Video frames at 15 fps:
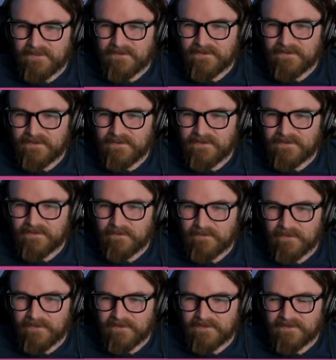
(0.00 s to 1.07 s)
into. He's
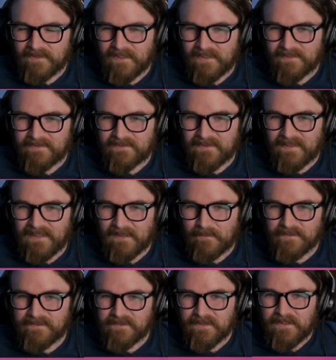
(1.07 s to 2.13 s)
over at the science
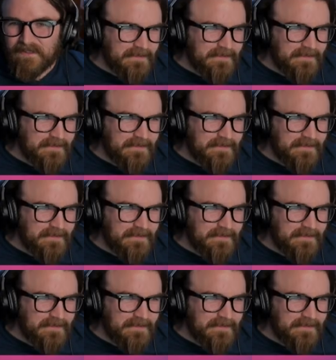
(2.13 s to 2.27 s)
labs.